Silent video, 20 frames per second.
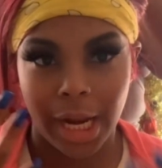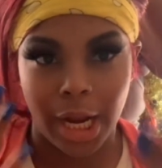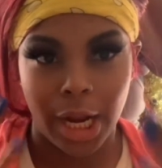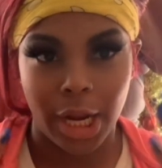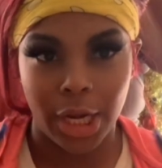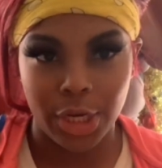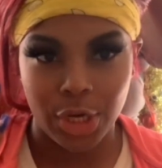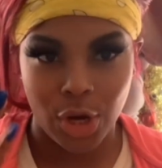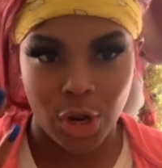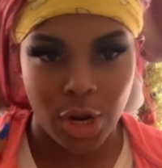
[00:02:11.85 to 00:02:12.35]

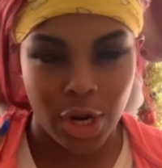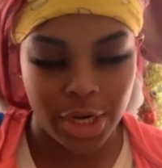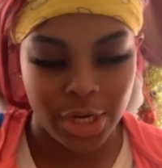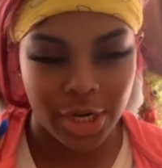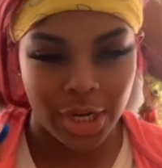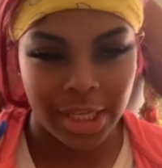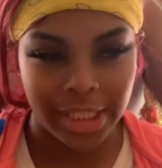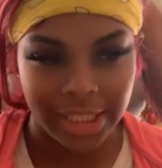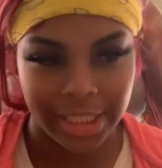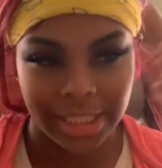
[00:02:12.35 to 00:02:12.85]
a
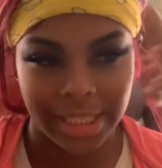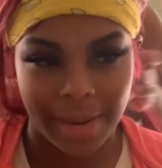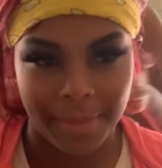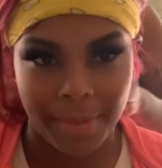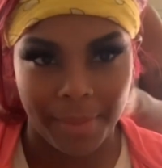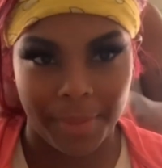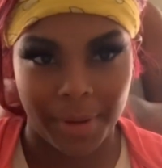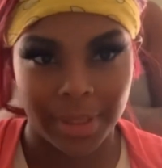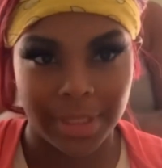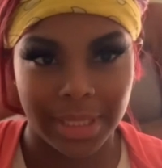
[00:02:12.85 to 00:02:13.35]
non-nonsense type
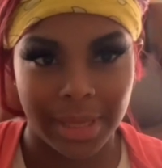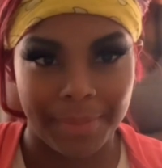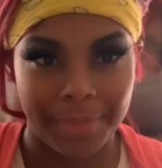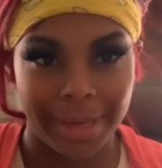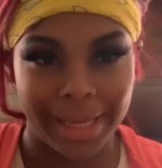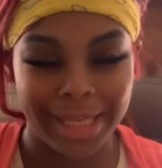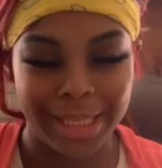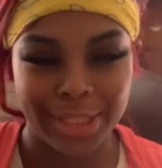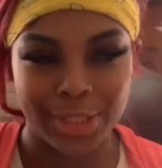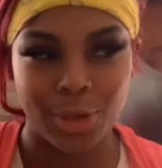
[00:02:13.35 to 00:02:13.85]
of person,
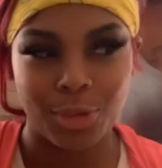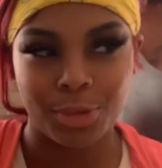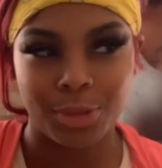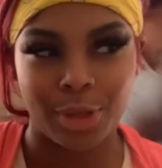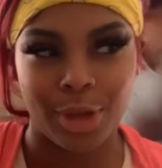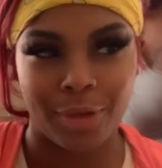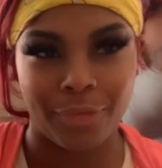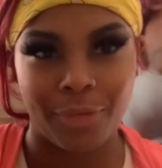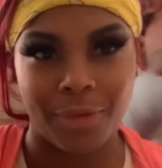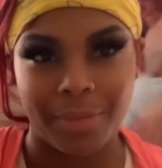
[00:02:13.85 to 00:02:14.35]
but he's so
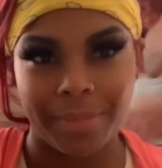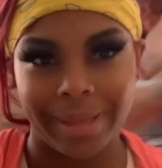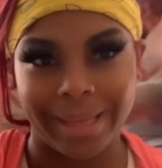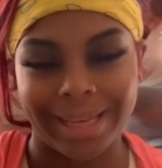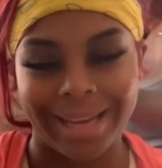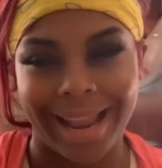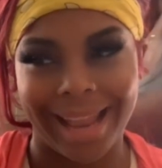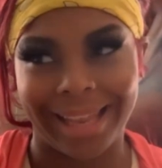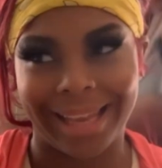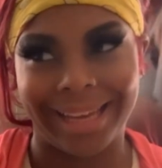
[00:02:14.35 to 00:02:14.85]
soft for me
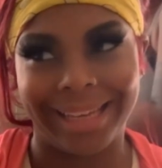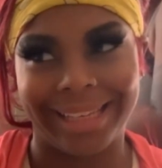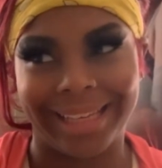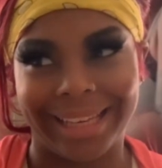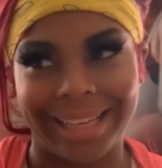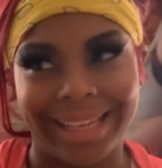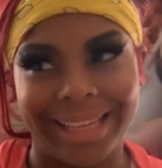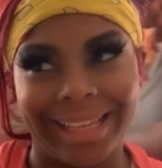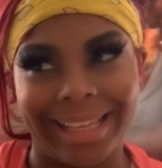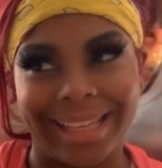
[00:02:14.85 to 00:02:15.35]
and I like
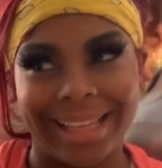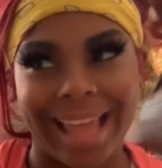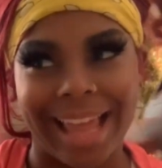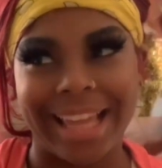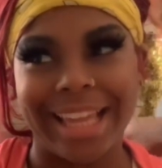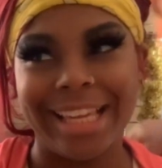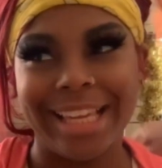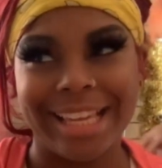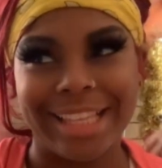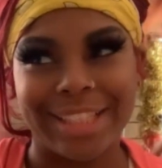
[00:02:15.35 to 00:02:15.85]
that.
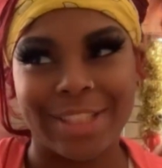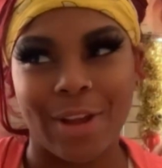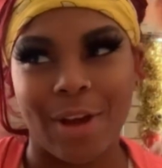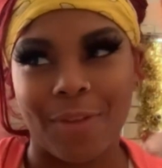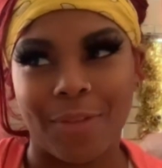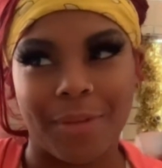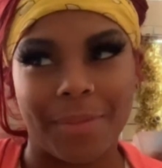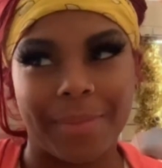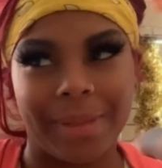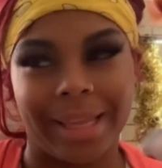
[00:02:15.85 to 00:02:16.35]
Like he's
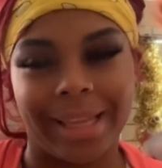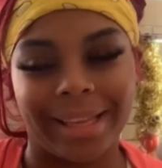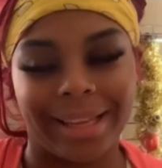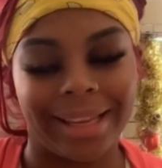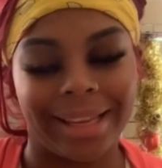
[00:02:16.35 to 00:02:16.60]
soft for me.